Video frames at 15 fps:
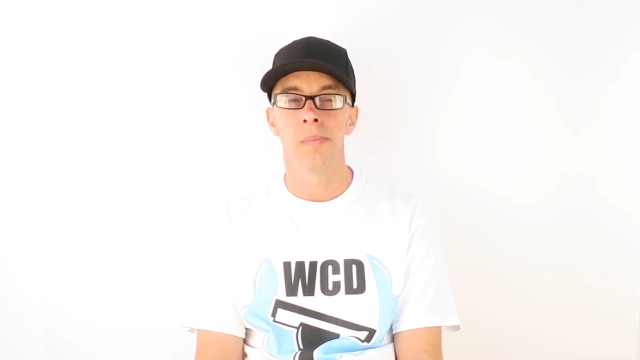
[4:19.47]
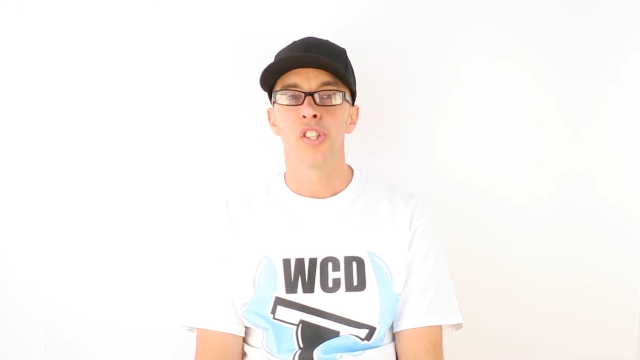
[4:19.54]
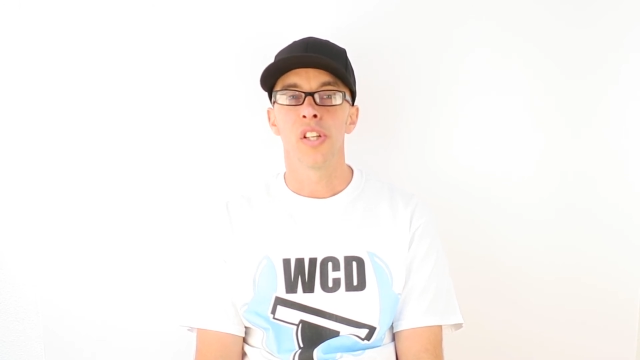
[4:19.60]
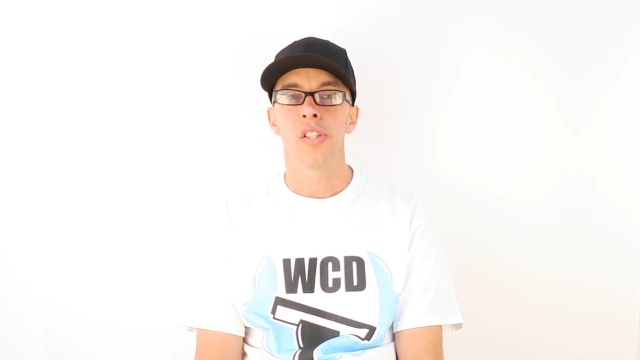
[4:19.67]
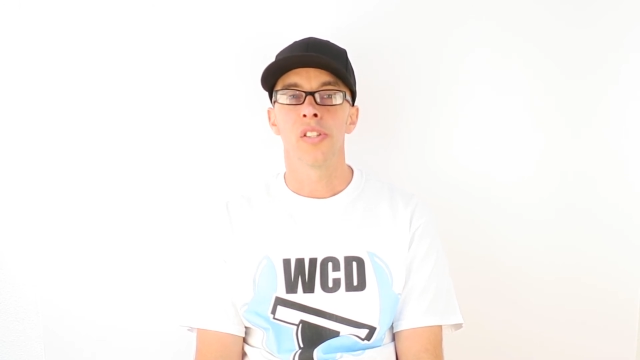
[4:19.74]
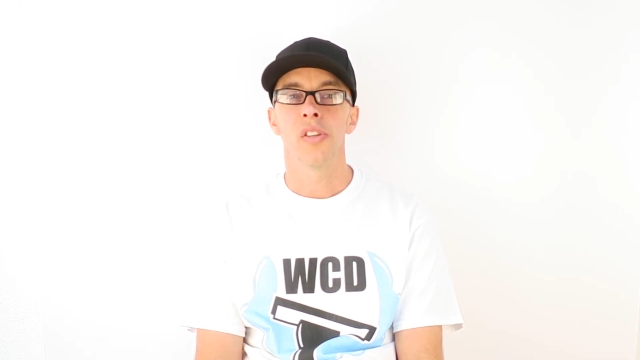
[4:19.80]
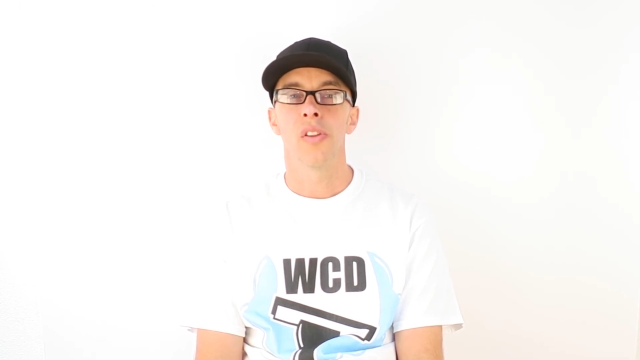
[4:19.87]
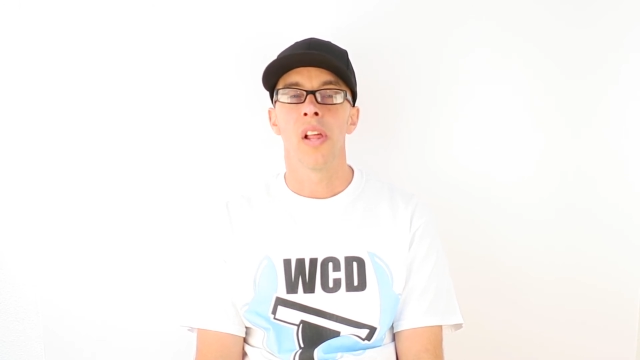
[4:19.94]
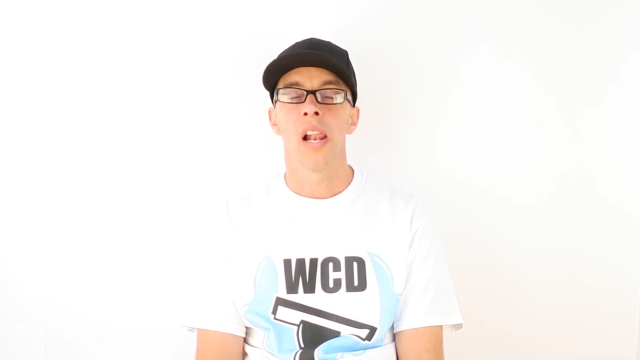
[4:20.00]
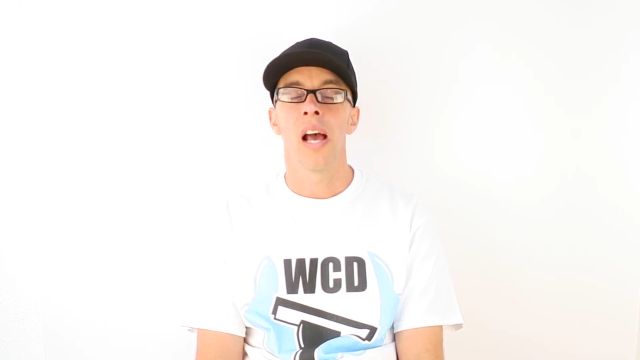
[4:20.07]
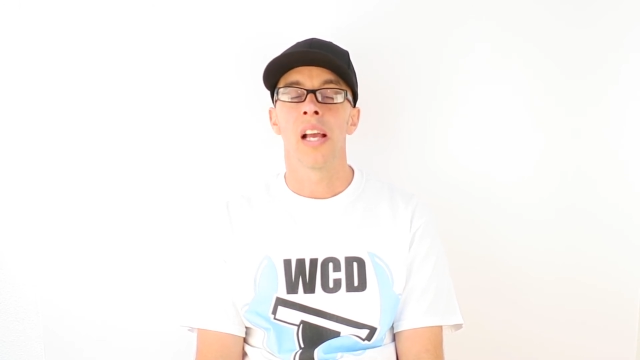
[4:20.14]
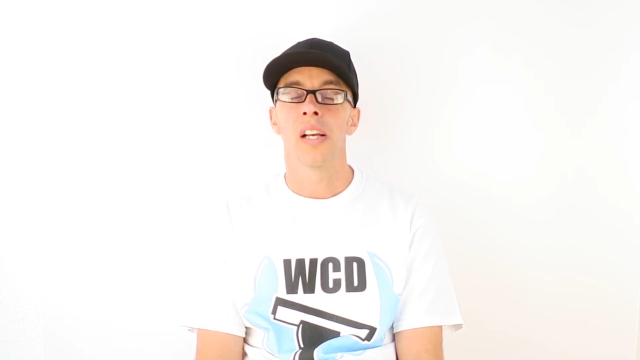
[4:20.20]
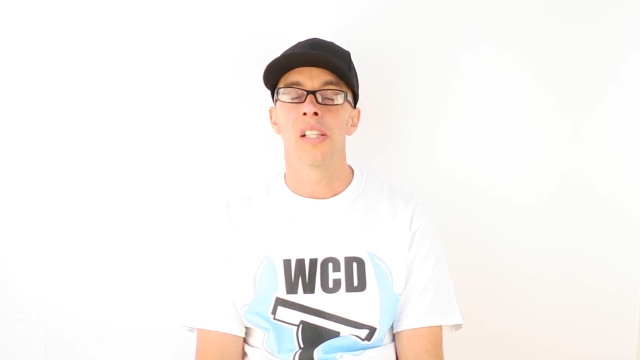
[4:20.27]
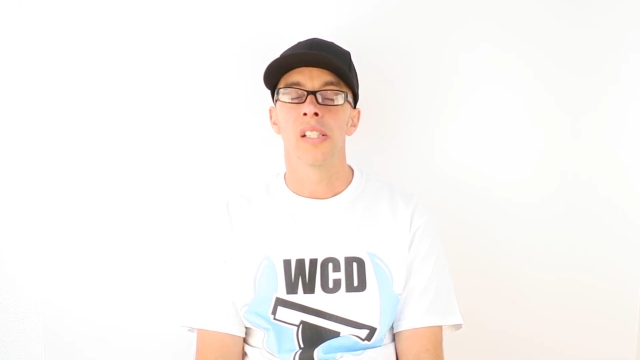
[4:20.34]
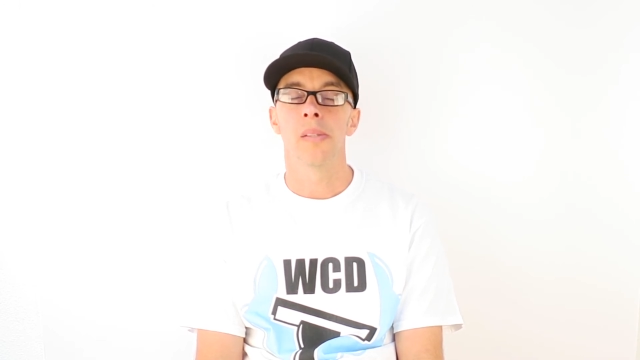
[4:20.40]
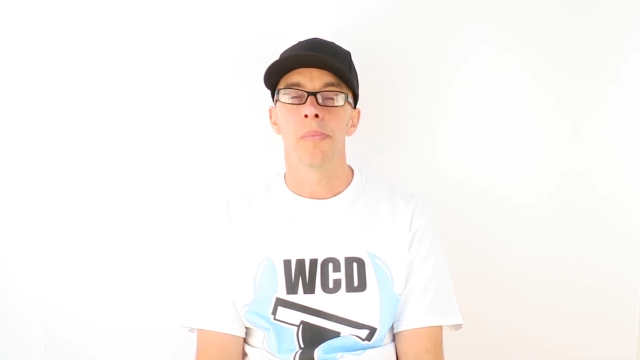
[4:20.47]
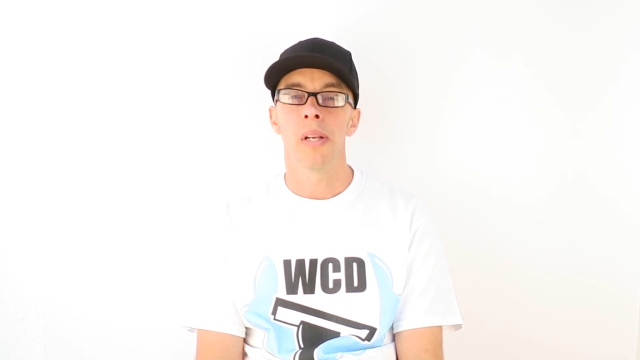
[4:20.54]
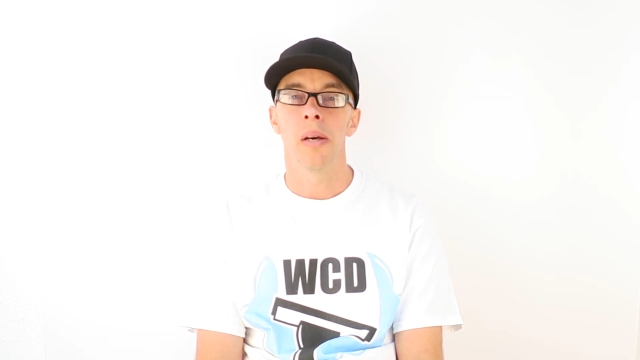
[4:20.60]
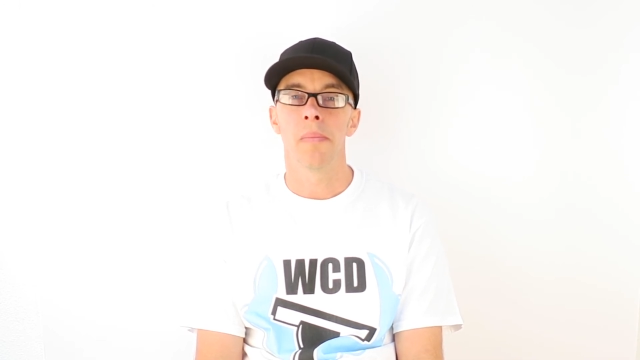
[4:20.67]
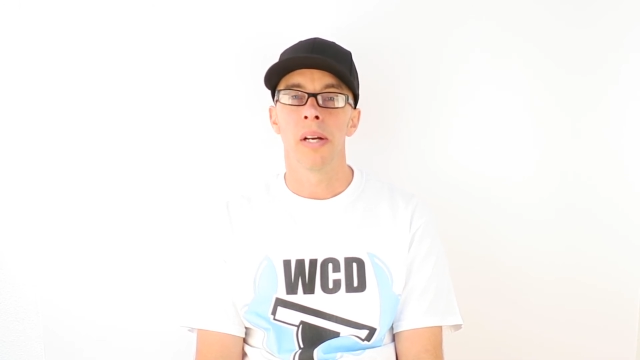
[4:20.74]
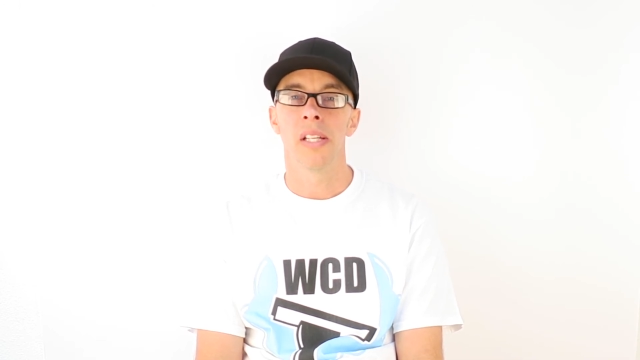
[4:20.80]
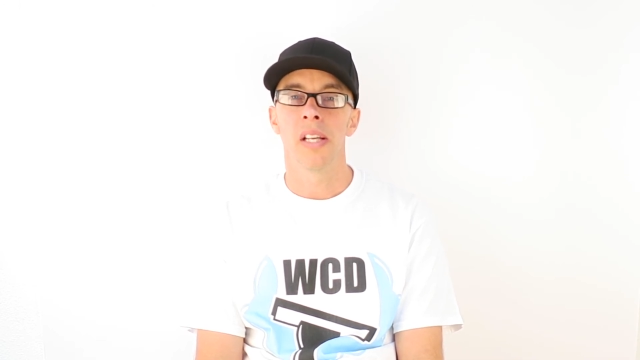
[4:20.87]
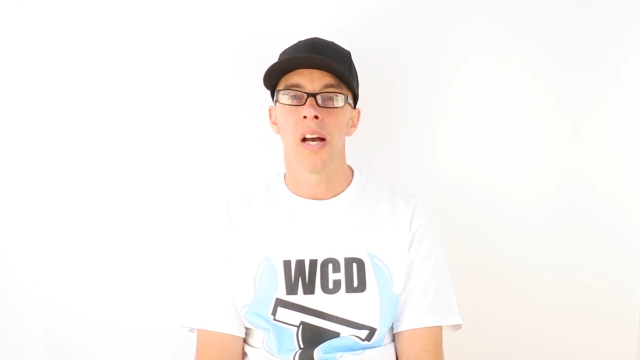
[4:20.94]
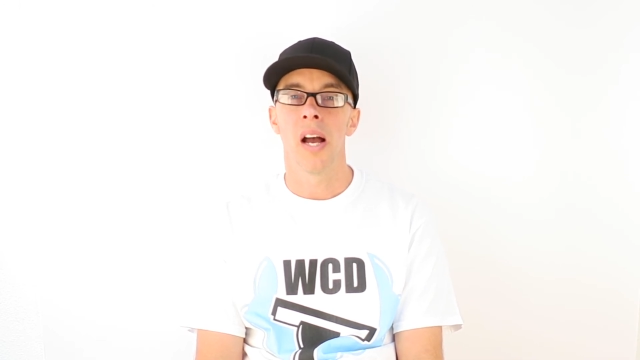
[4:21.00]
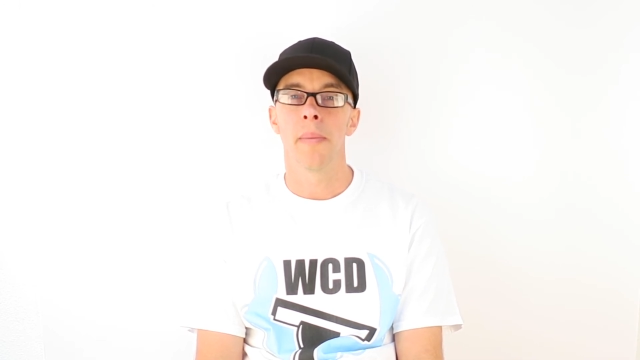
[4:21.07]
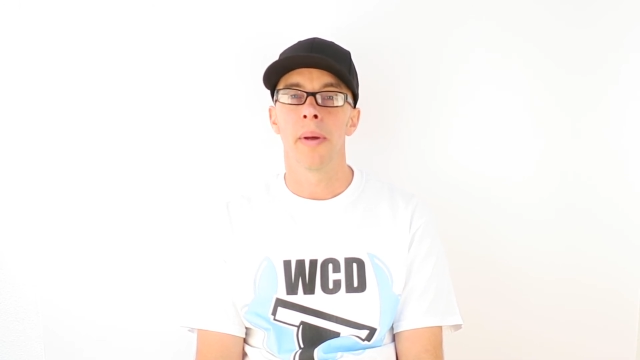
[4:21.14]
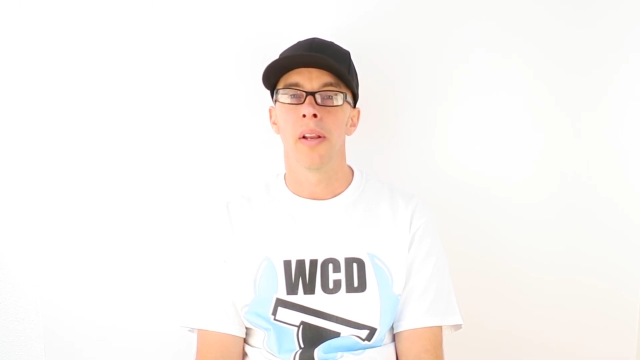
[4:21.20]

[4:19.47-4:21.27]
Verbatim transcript: just so that I can speed up my time.